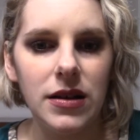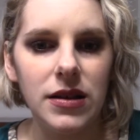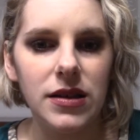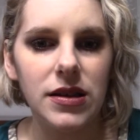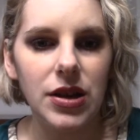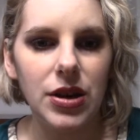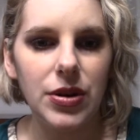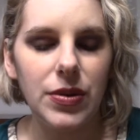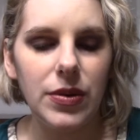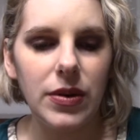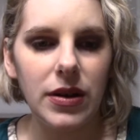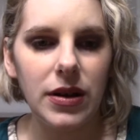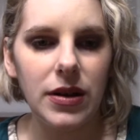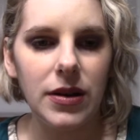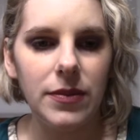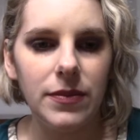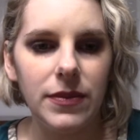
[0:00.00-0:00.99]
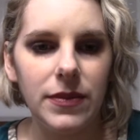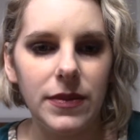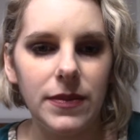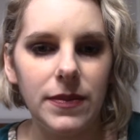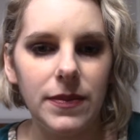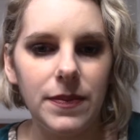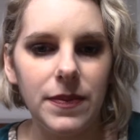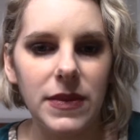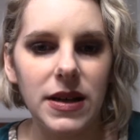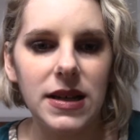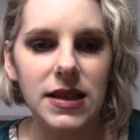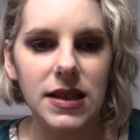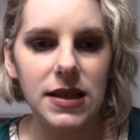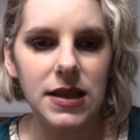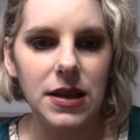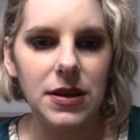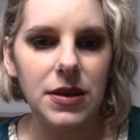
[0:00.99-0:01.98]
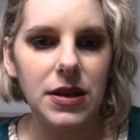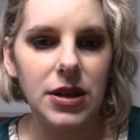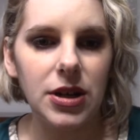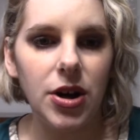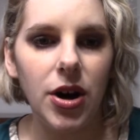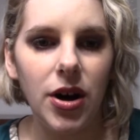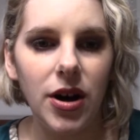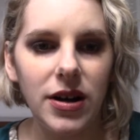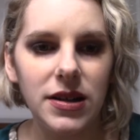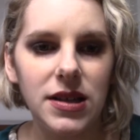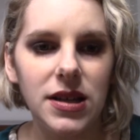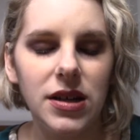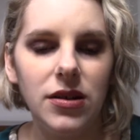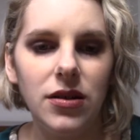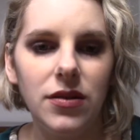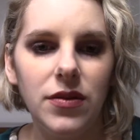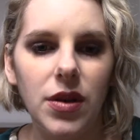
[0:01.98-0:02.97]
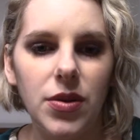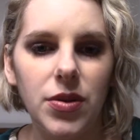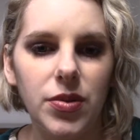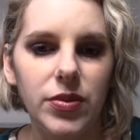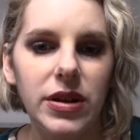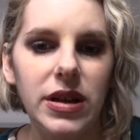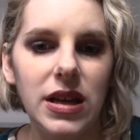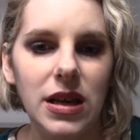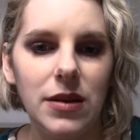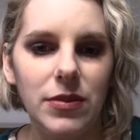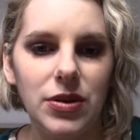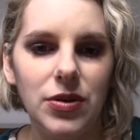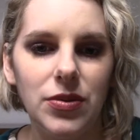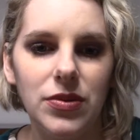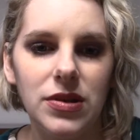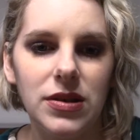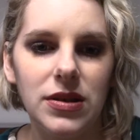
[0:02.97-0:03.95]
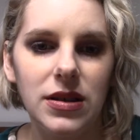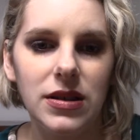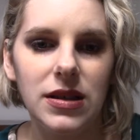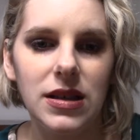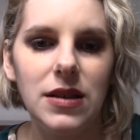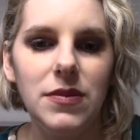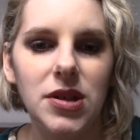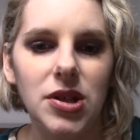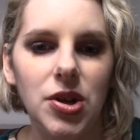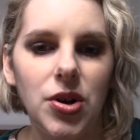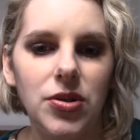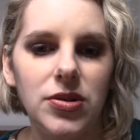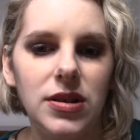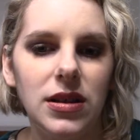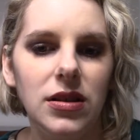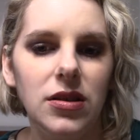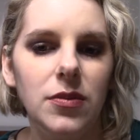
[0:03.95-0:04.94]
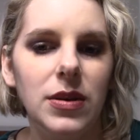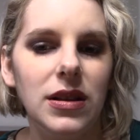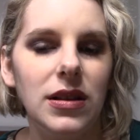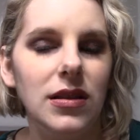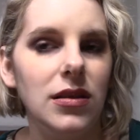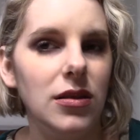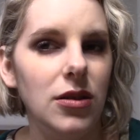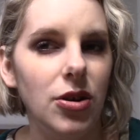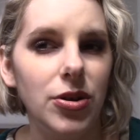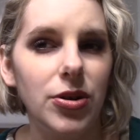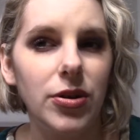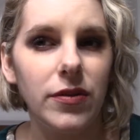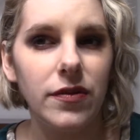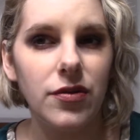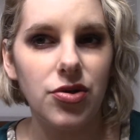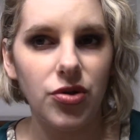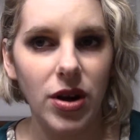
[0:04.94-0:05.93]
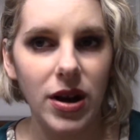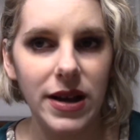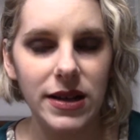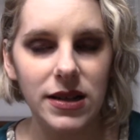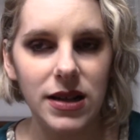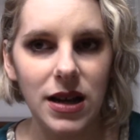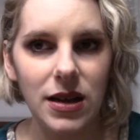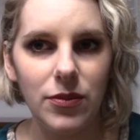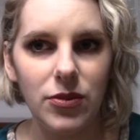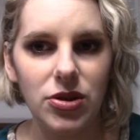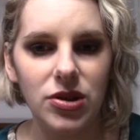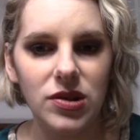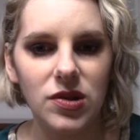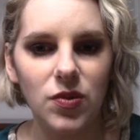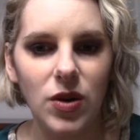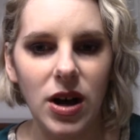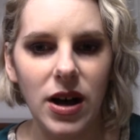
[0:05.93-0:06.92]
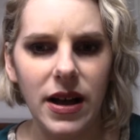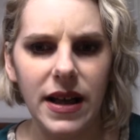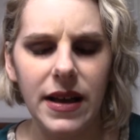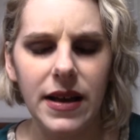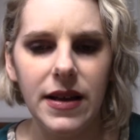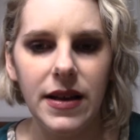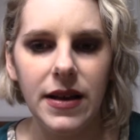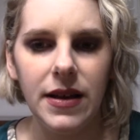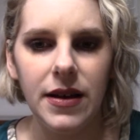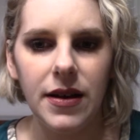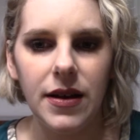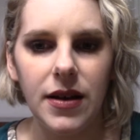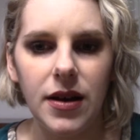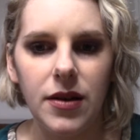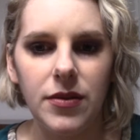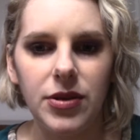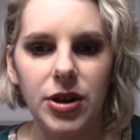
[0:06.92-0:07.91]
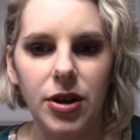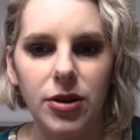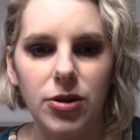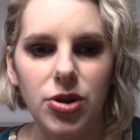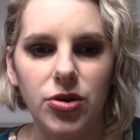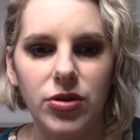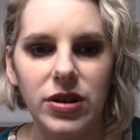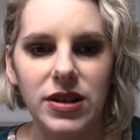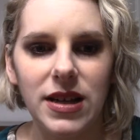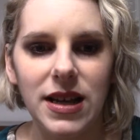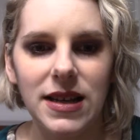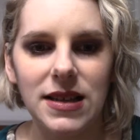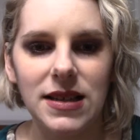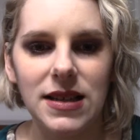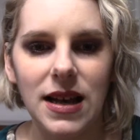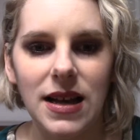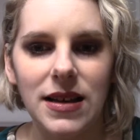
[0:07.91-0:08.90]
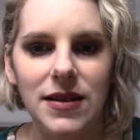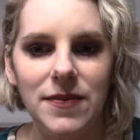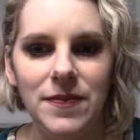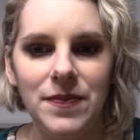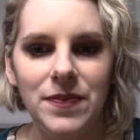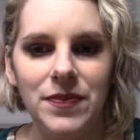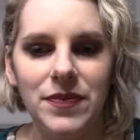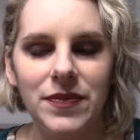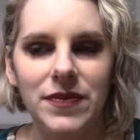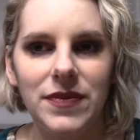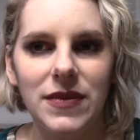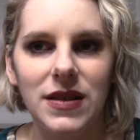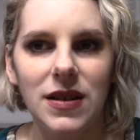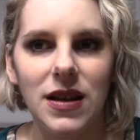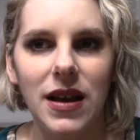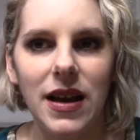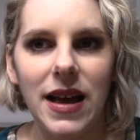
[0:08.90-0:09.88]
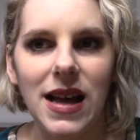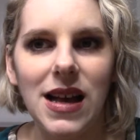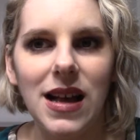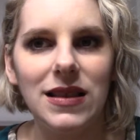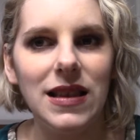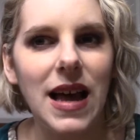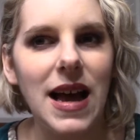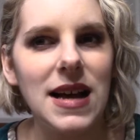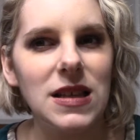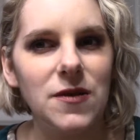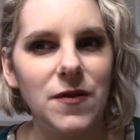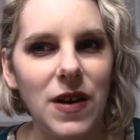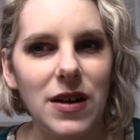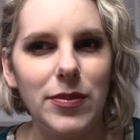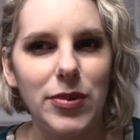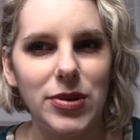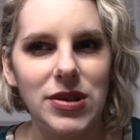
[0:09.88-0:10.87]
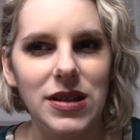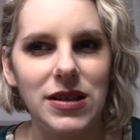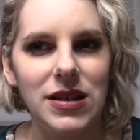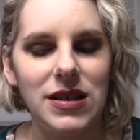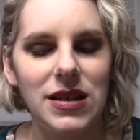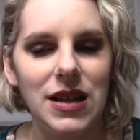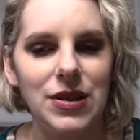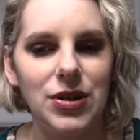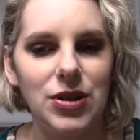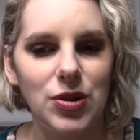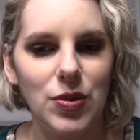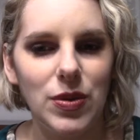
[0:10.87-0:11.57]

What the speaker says: So, as I said, the cocktail of the 3 chemicals seems to cause a little bit longer of a drying time, which is why the Color Street takes that last 5% to take